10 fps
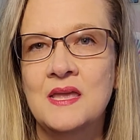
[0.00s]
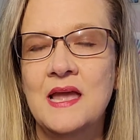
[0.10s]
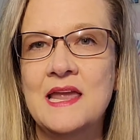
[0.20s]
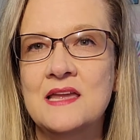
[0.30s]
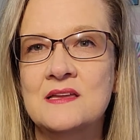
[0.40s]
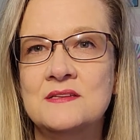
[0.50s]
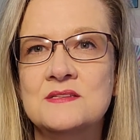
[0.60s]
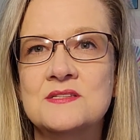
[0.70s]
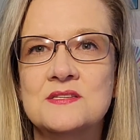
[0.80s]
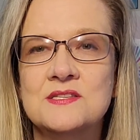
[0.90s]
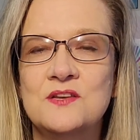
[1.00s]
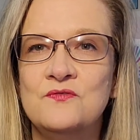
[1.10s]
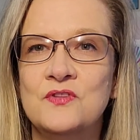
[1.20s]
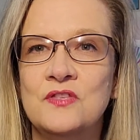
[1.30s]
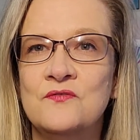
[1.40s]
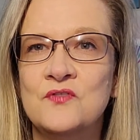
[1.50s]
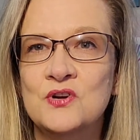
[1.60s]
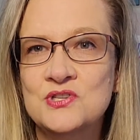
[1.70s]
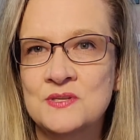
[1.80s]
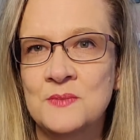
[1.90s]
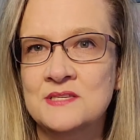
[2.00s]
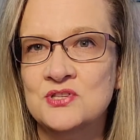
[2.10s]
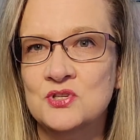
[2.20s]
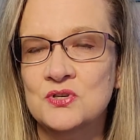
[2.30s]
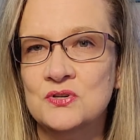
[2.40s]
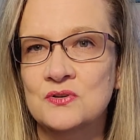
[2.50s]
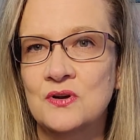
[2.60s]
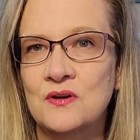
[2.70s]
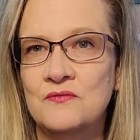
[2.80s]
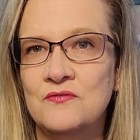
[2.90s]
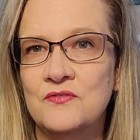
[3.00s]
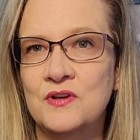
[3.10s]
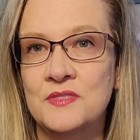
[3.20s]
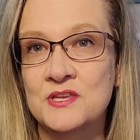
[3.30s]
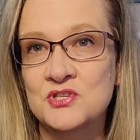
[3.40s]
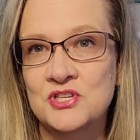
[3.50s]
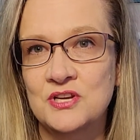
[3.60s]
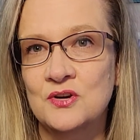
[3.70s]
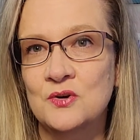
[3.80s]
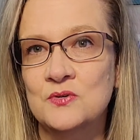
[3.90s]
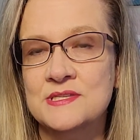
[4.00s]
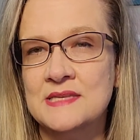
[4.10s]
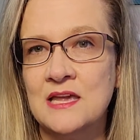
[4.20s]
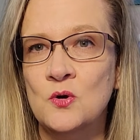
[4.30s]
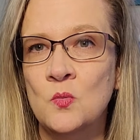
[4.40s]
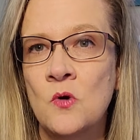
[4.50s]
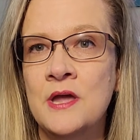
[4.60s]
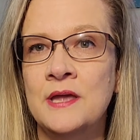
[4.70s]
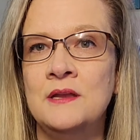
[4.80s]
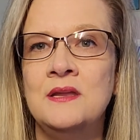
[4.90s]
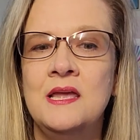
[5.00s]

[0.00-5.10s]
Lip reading: And so for the first semester of this year, cycle 1,